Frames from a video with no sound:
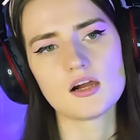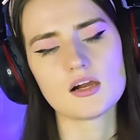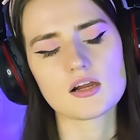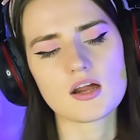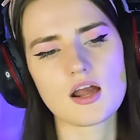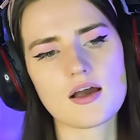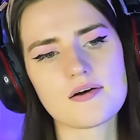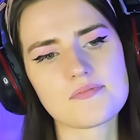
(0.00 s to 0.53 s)

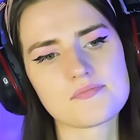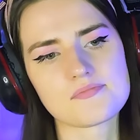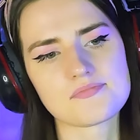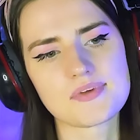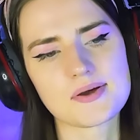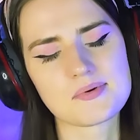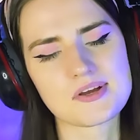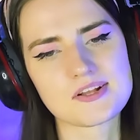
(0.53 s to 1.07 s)
Yeah,
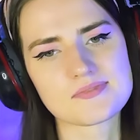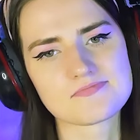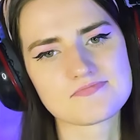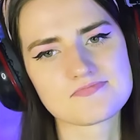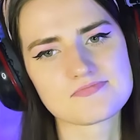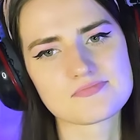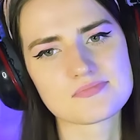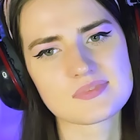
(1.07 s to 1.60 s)
I mean,
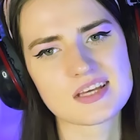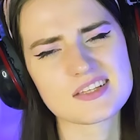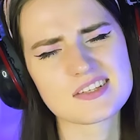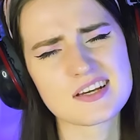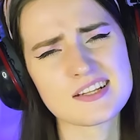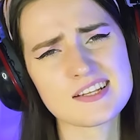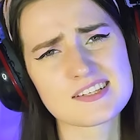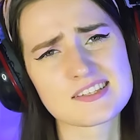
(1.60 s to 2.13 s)
it's
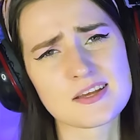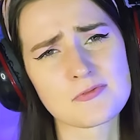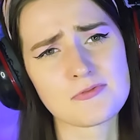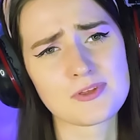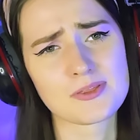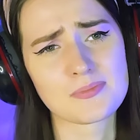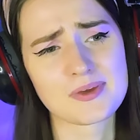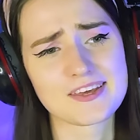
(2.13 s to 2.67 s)
kind of same
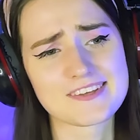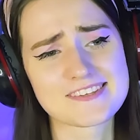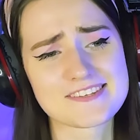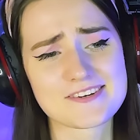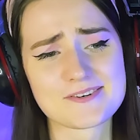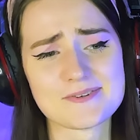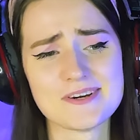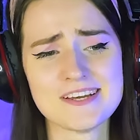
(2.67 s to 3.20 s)
with me,
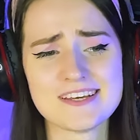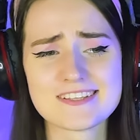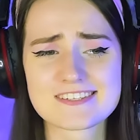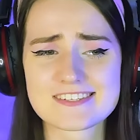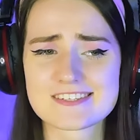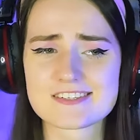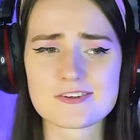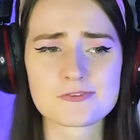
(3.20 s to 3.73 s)
so
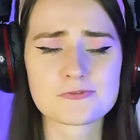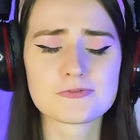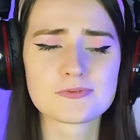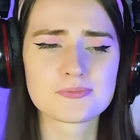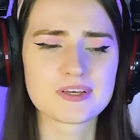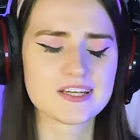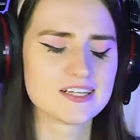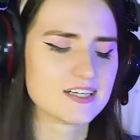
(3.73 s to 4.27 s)
it's a song for
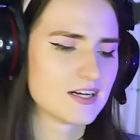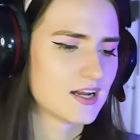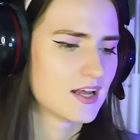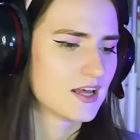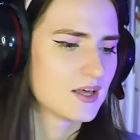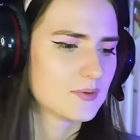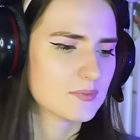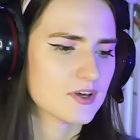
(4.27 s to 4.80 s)
me.
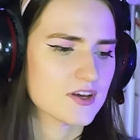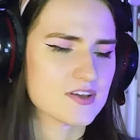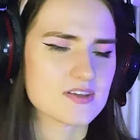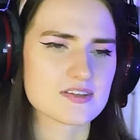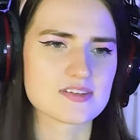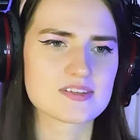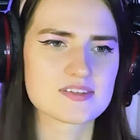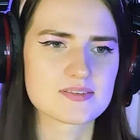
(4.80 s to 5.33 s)

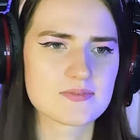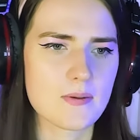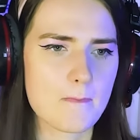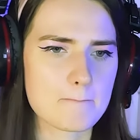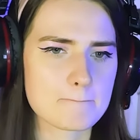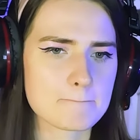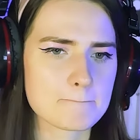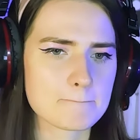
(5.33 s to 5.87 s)
Because
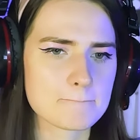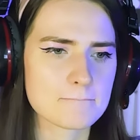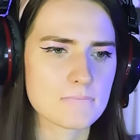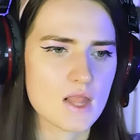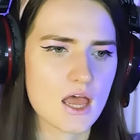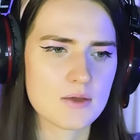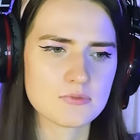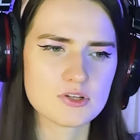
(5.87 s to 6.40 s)
I'm
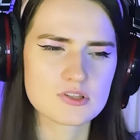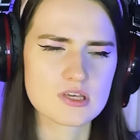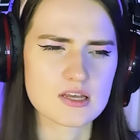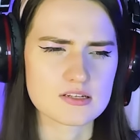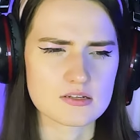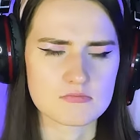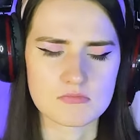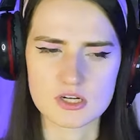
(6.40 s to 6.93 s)
not
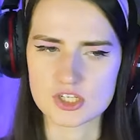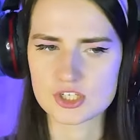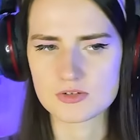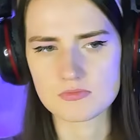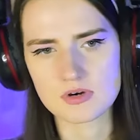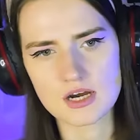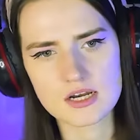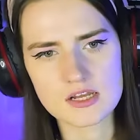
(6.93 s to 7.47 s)
getting much
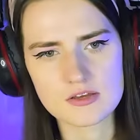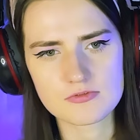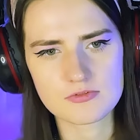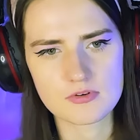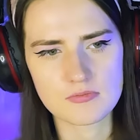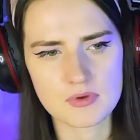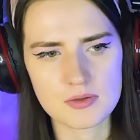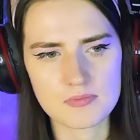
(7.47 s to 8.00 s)
money
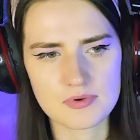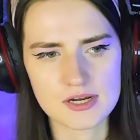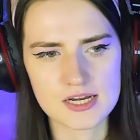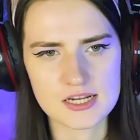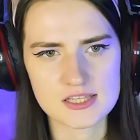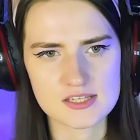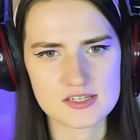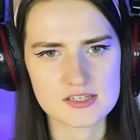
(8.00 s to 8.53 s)
from my
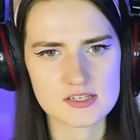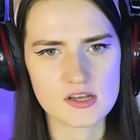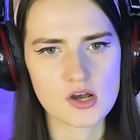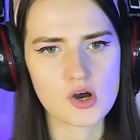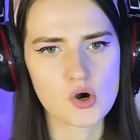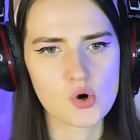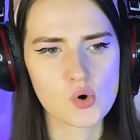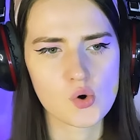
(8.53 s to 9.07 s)
parents,
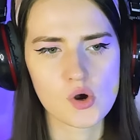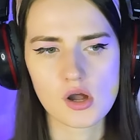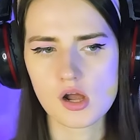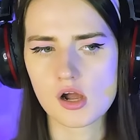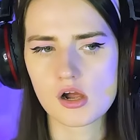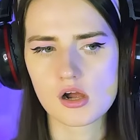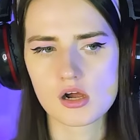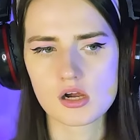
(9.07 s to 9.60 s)
so
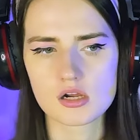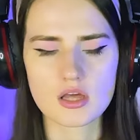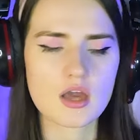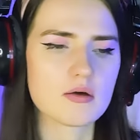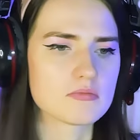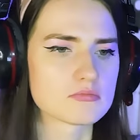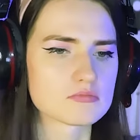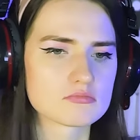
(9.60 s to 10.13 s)

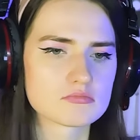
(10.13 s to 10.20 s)
yeah,